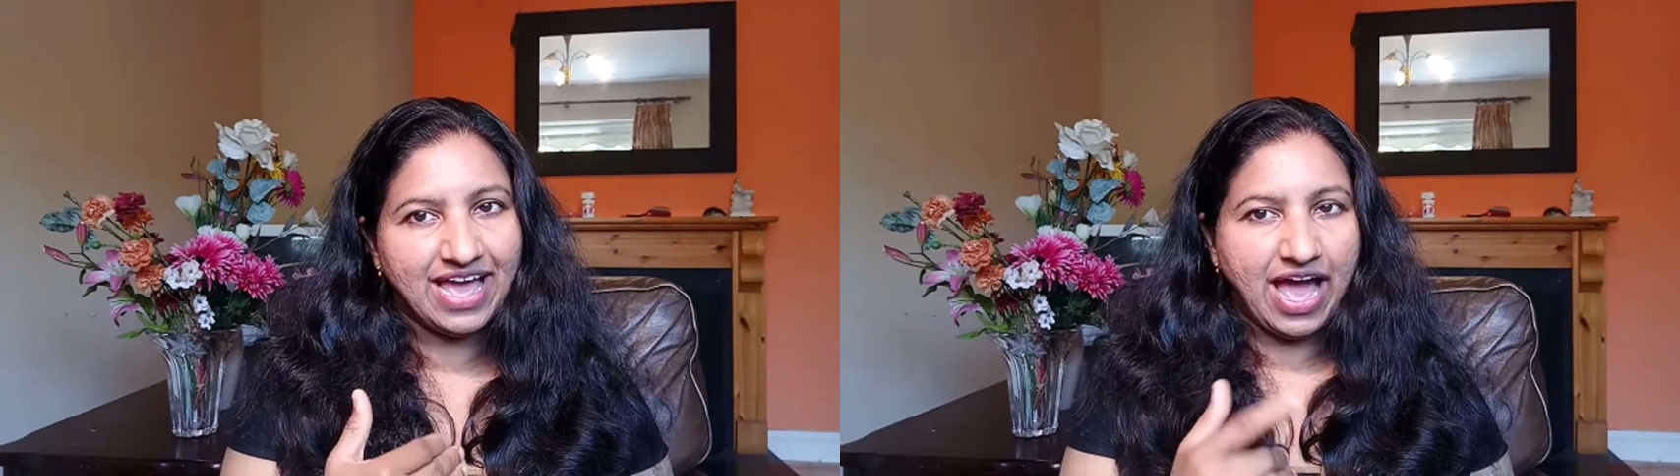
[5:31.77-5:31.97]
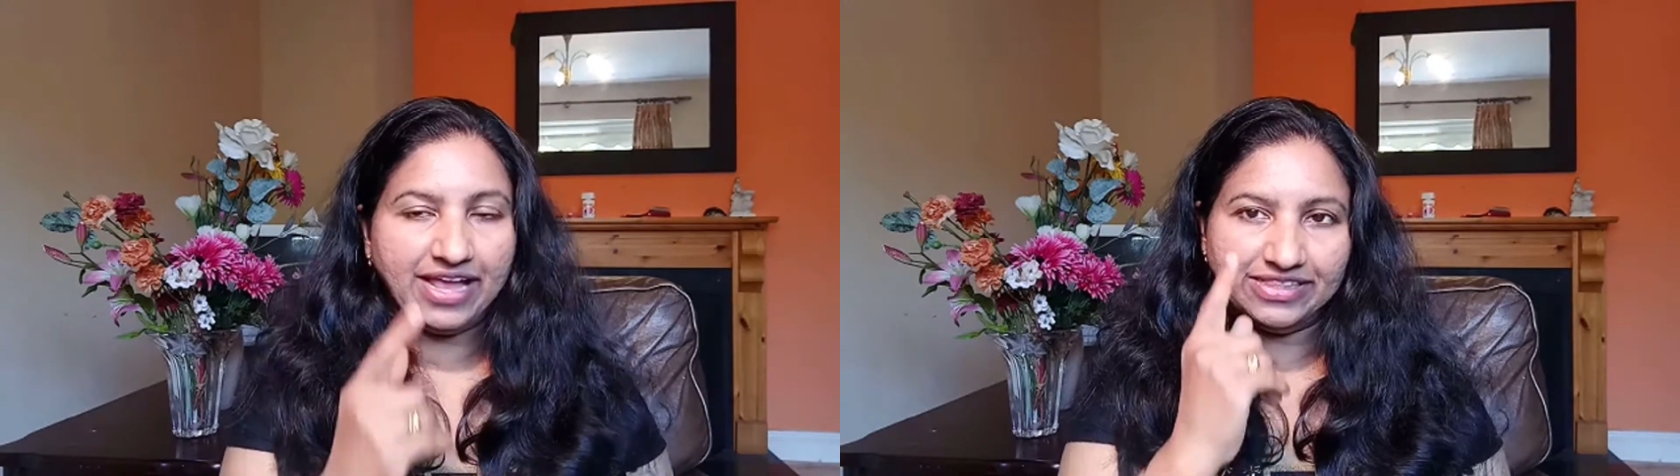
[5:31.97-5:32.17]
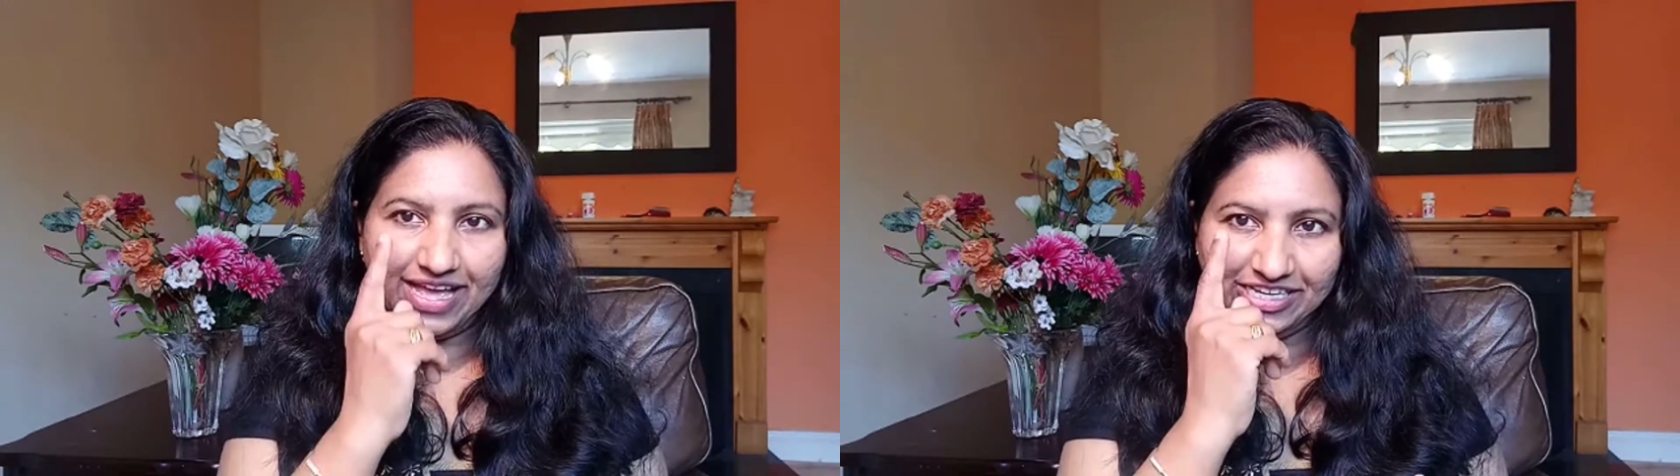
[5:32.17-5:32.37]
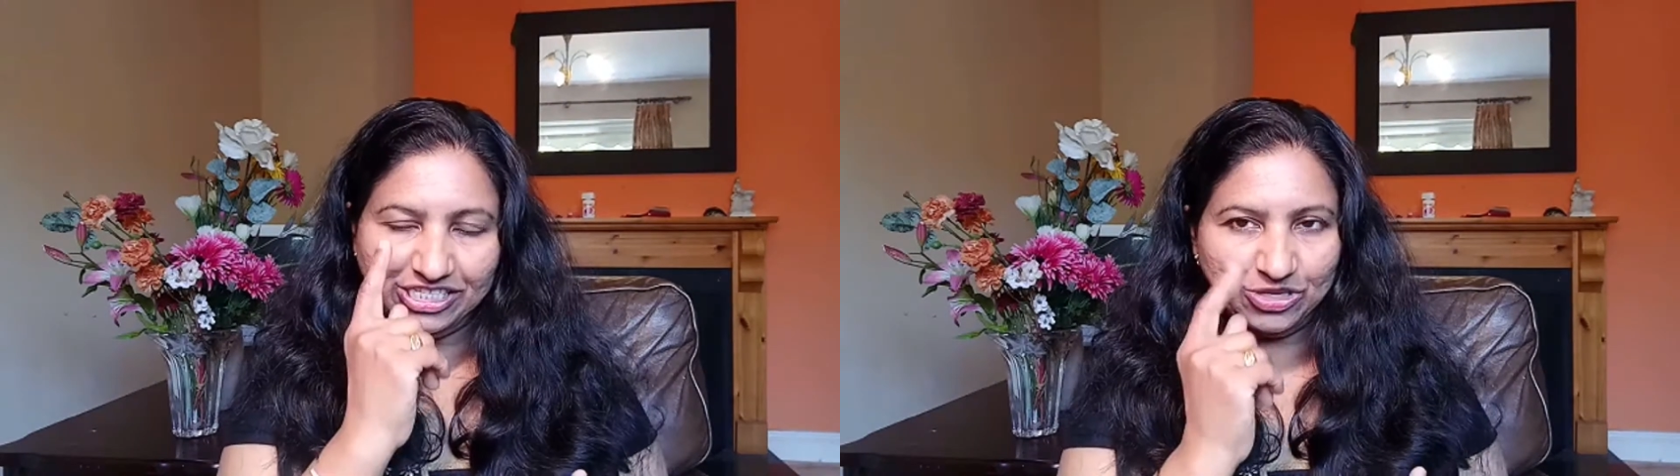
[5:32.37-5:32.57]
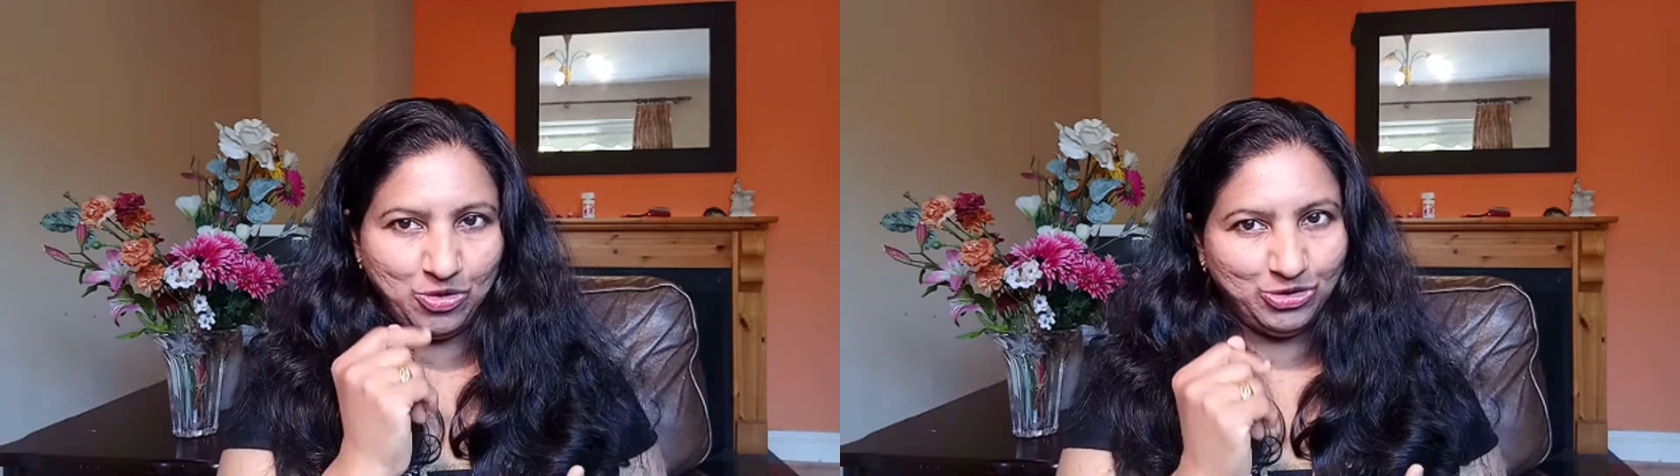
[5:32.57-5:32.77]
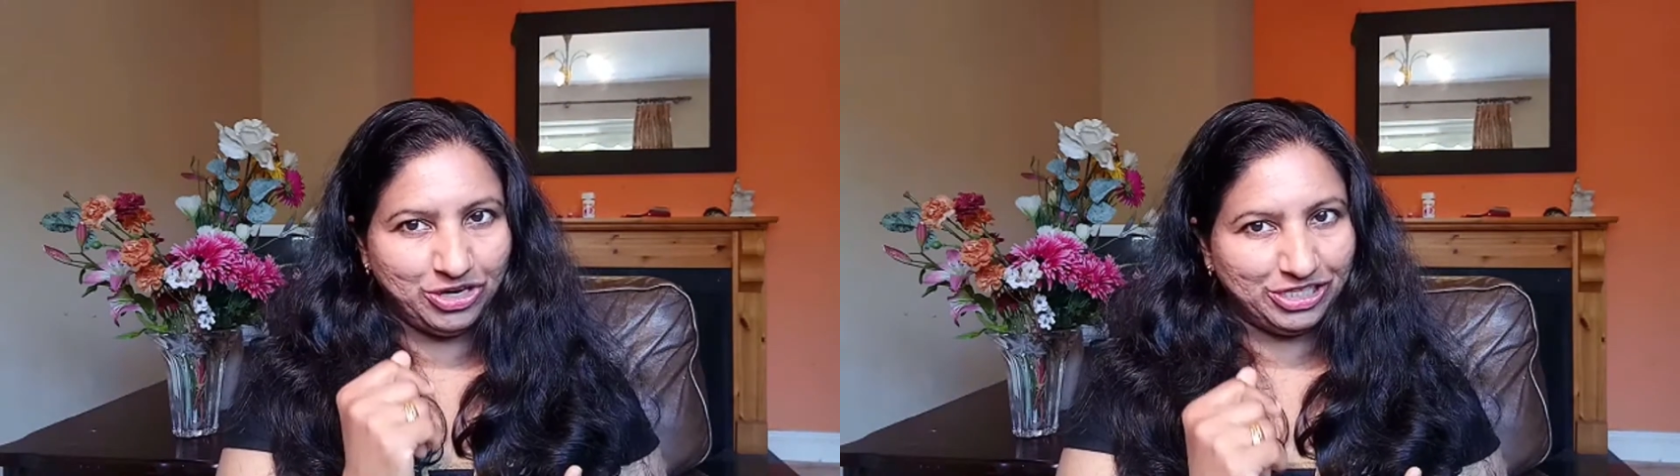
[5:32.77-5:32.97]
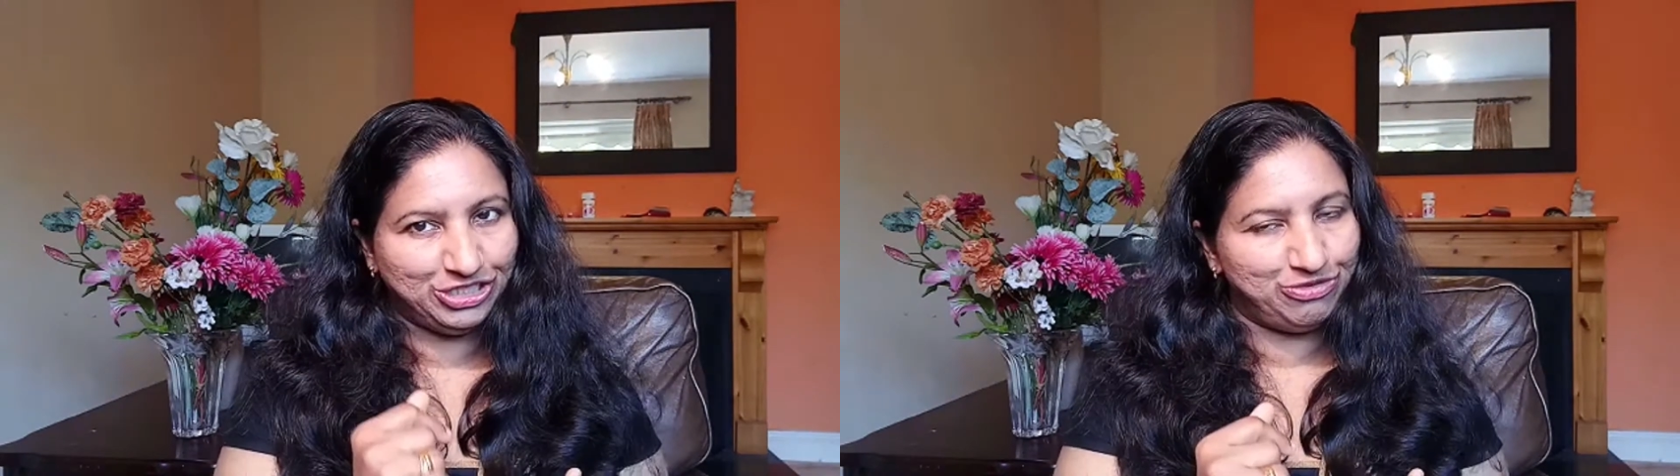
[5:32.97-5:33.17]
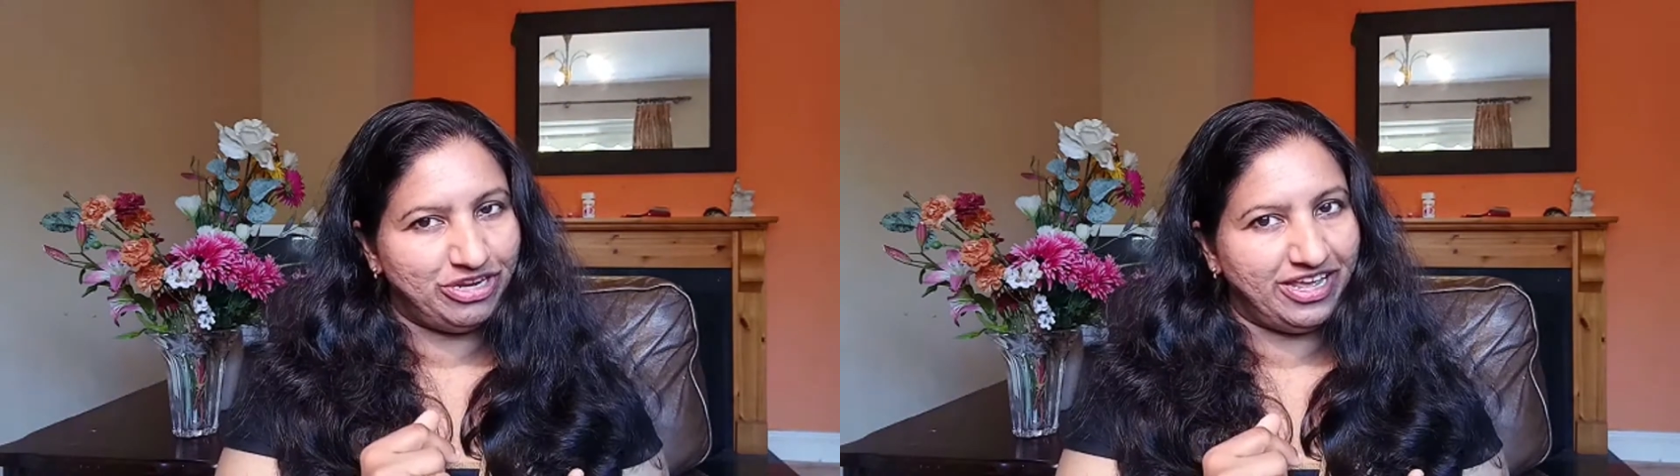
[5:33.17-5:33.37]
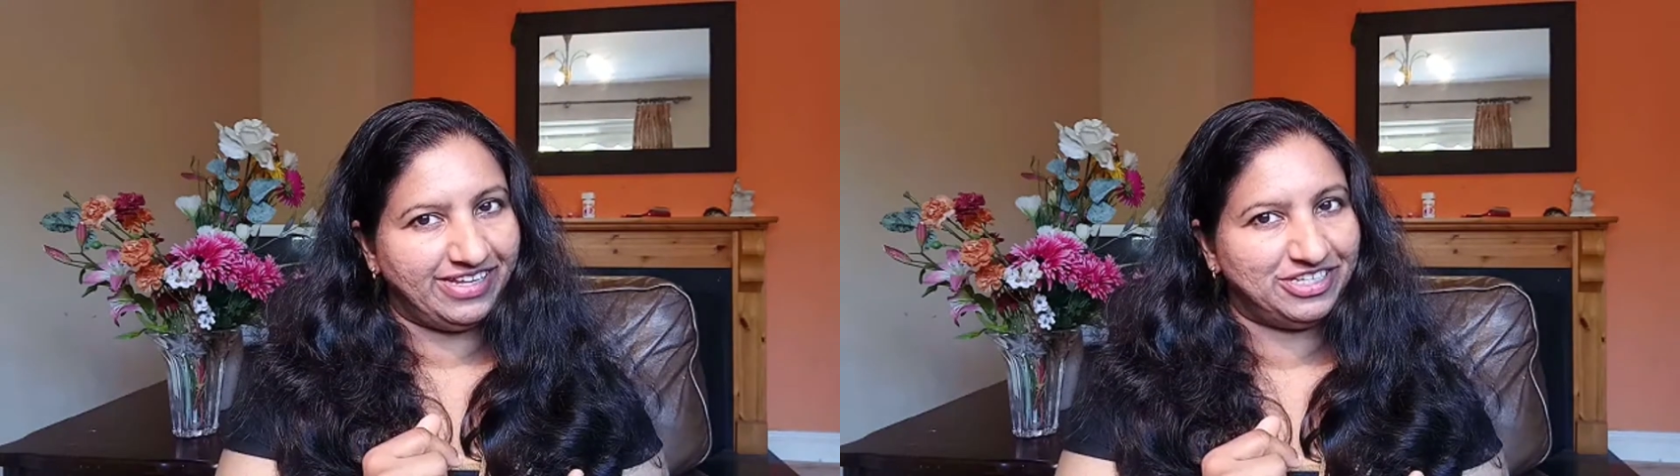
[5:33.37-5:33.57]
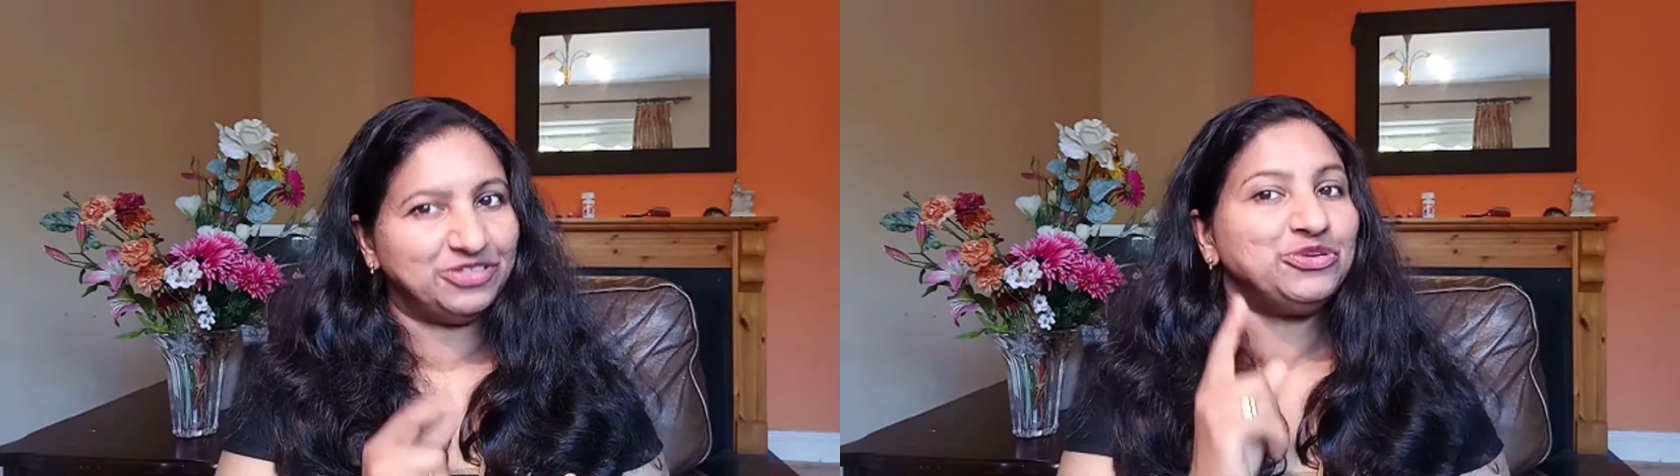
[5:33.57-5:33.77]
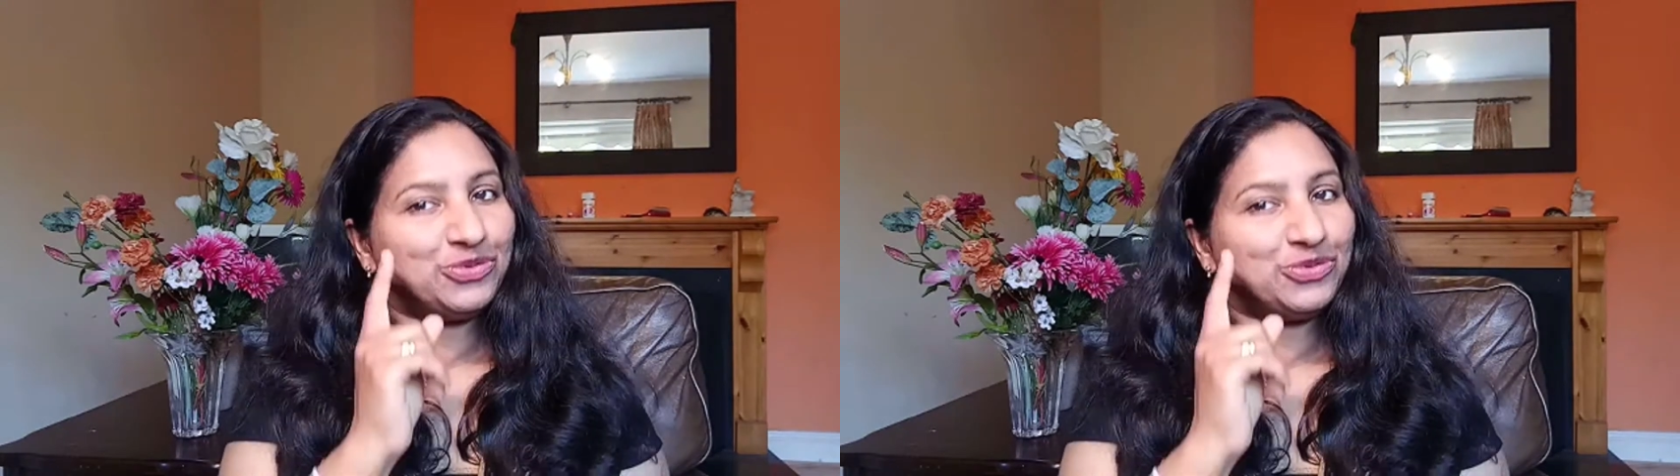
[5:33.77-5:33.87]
and that is going to rejuvenate your